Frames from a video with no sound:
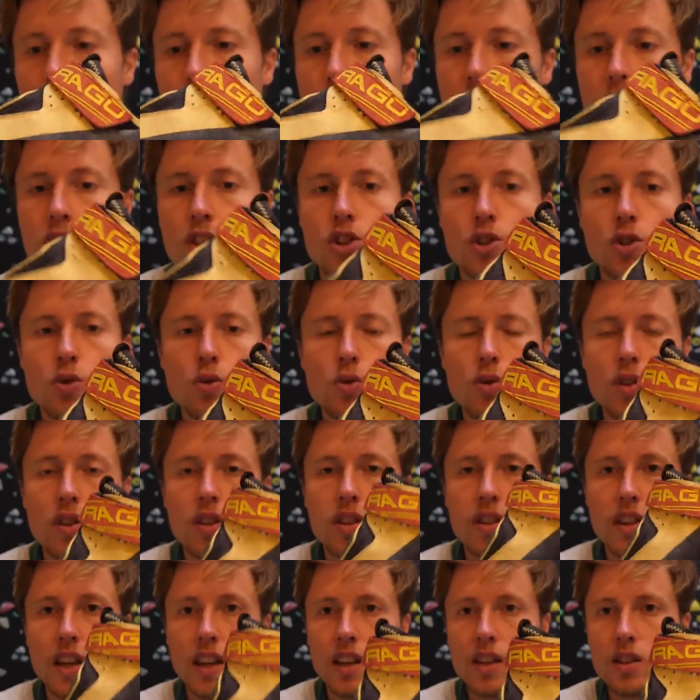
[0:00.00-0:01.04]
Great shoe.
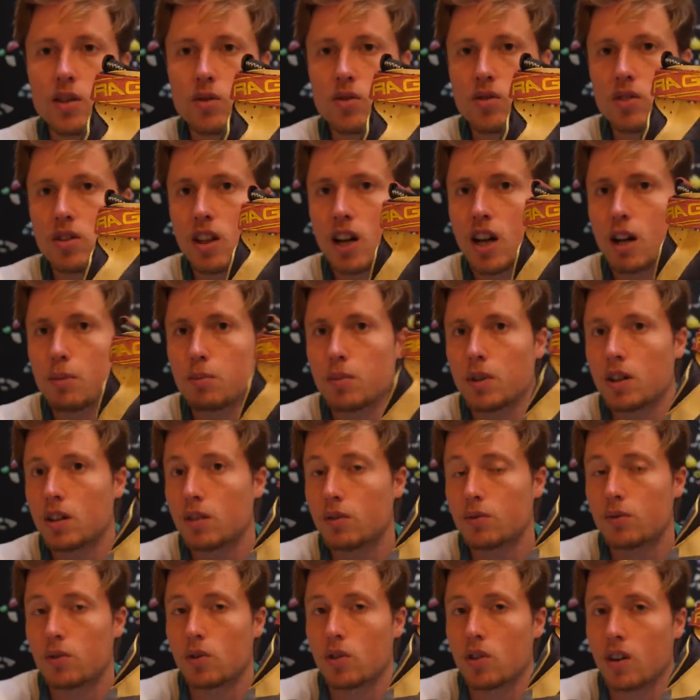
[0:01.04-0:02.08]
Thank you,
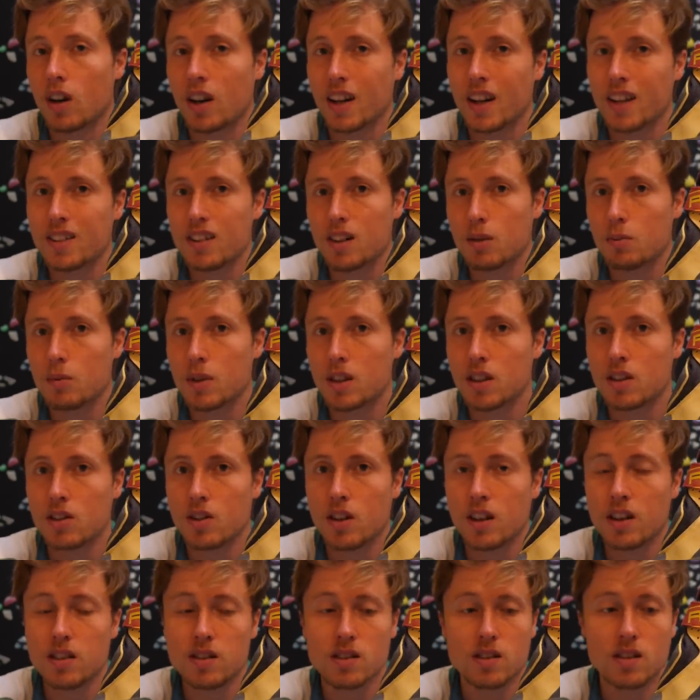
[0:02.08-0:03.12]
Scarpa, for letting me
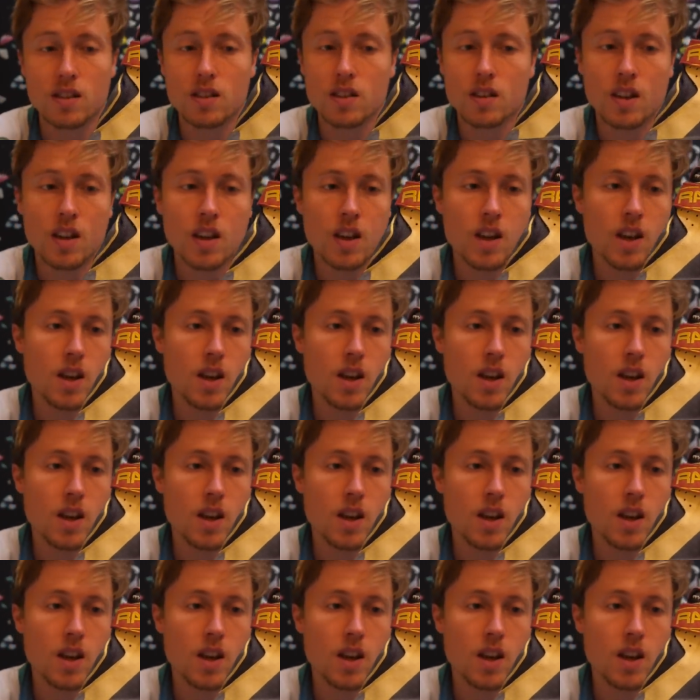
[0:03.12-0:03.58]
test it.